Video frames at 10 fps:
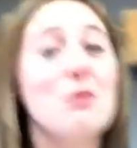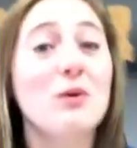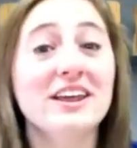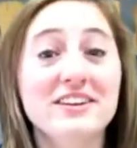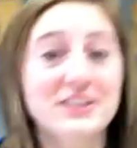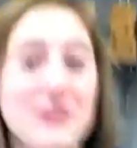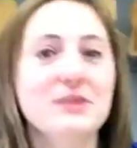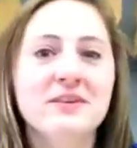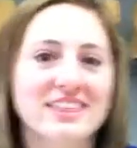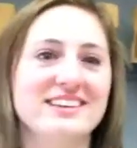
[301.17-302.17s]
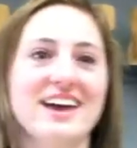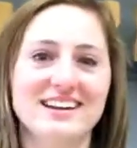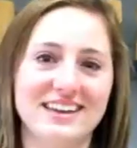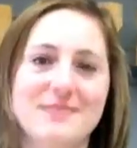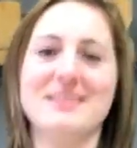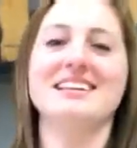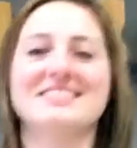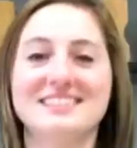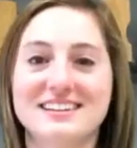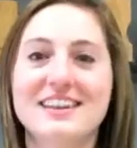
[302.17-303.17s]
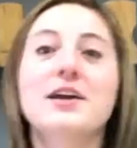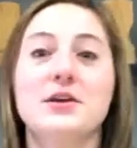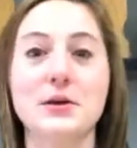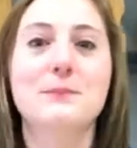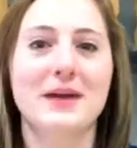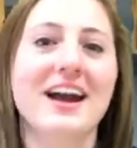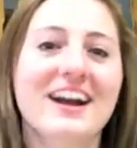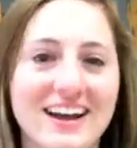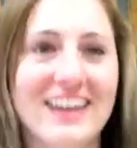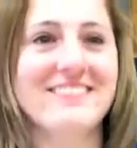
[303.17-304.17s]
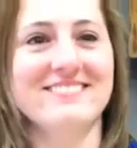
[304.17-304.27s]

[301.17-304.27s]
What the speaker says: What do you do with a dead chemist? You bury it.